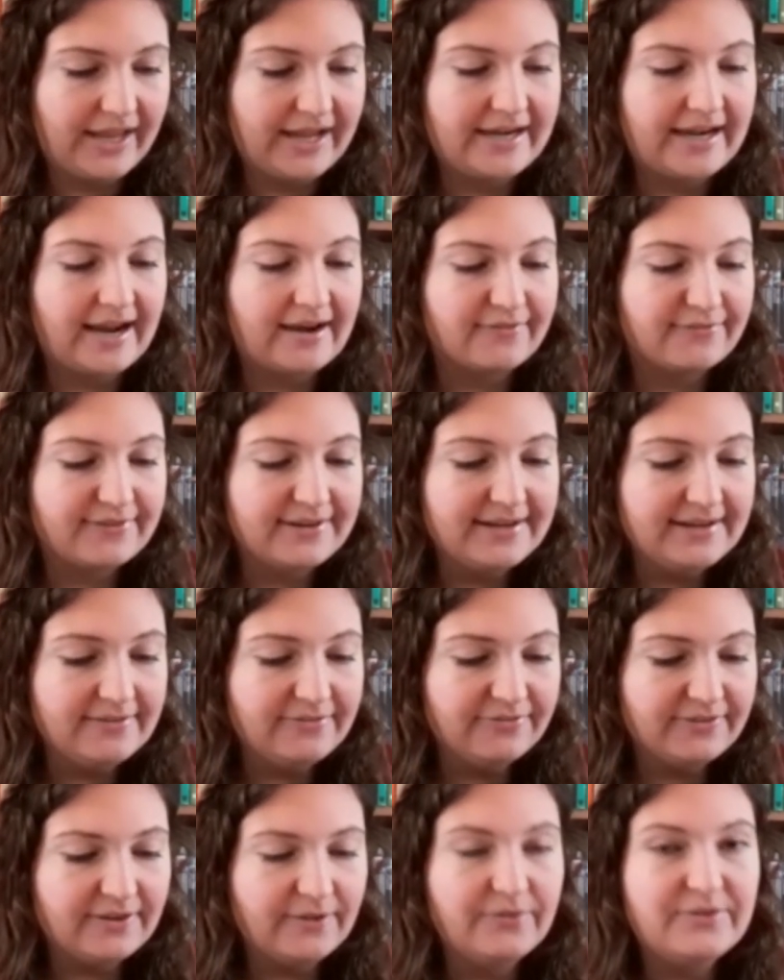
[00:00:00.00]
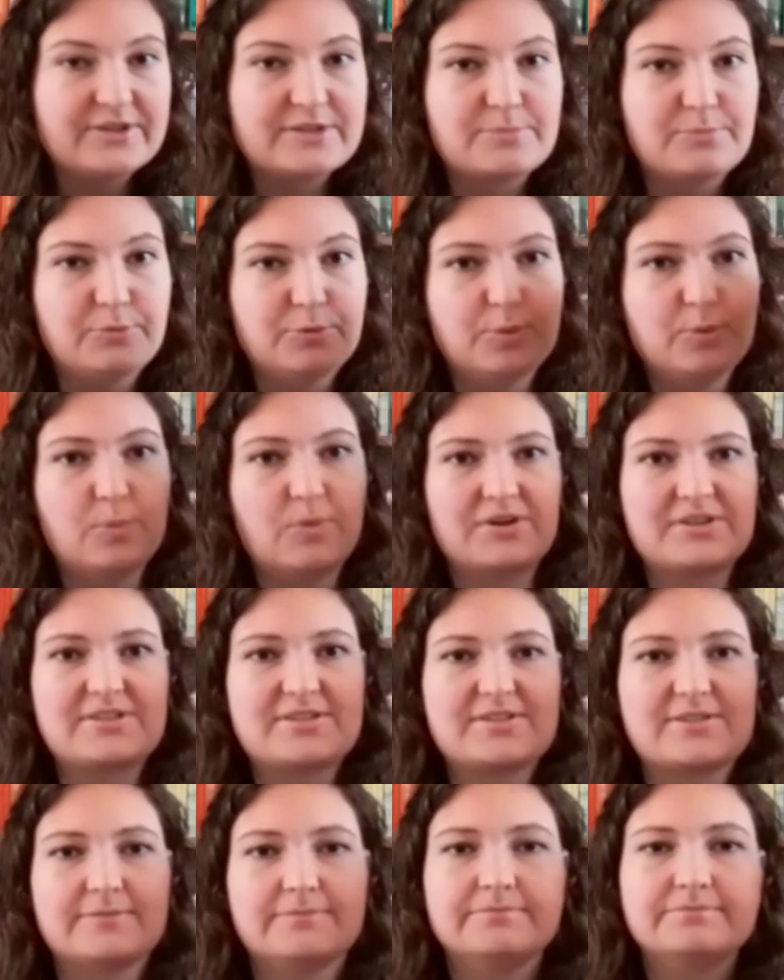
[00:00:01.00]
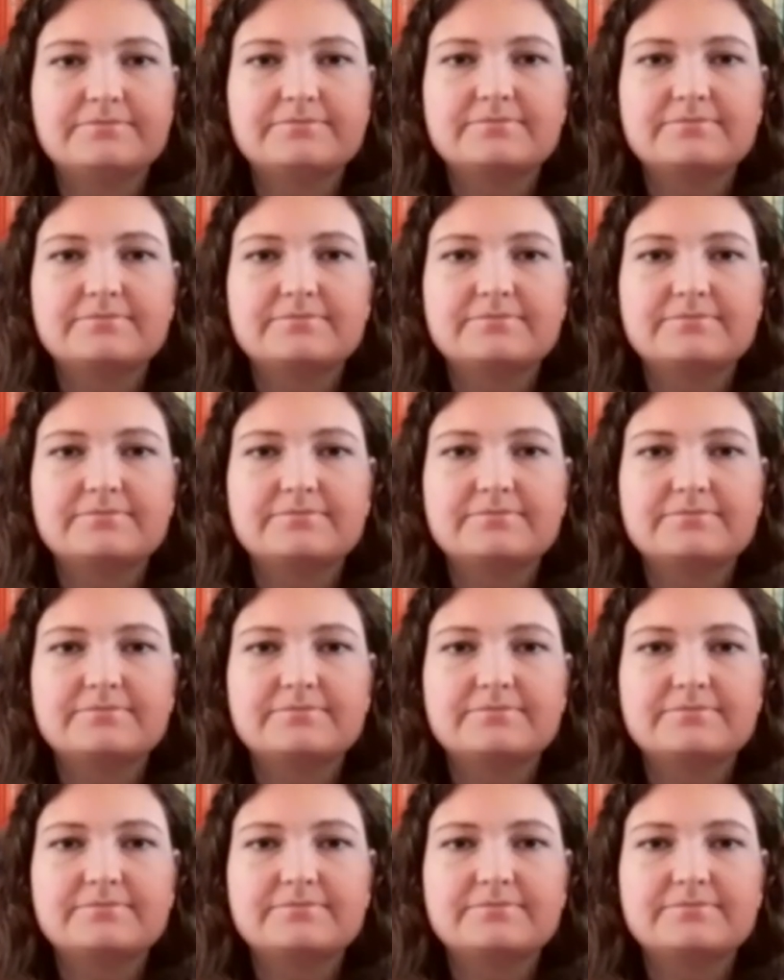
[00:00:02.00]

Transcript: And I really felt this book was